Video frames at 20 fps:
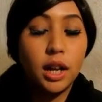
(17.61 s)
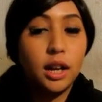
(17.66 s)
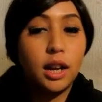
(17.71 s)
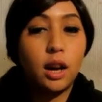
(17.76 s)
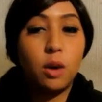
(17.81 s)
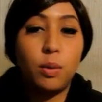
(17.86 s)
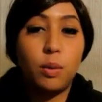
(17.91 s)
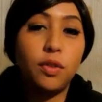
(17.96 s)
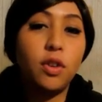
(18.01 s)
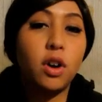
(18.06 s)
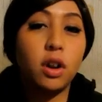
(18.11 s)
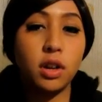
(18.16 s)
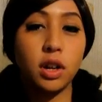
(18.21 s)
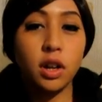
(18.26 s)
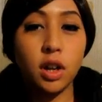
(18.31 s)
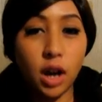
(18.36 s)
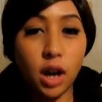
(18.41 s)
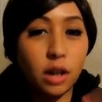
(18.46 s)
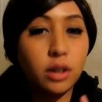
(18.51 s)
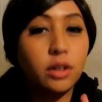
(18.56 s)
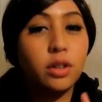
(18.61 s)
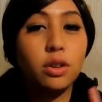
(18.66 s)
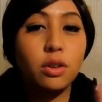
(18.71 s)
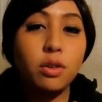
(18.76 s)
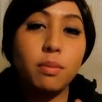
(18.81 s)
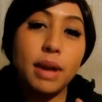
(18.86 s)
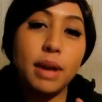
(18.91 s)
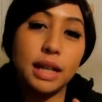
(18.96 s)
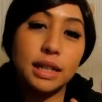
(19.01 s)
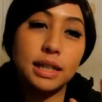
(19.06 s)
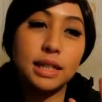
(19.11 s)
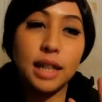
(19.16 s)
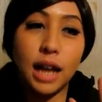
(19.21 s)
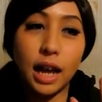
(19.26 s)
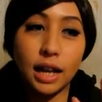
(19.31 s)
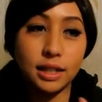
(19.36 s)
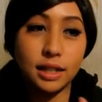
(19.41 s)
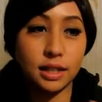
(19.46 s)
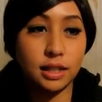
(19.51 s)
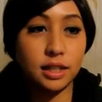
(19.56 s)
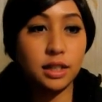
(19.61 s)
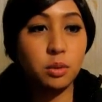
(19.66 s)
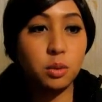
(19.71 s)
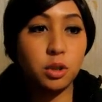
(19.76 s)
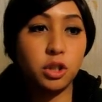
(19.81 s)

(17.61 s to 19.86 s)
Now we've got our two main sizes,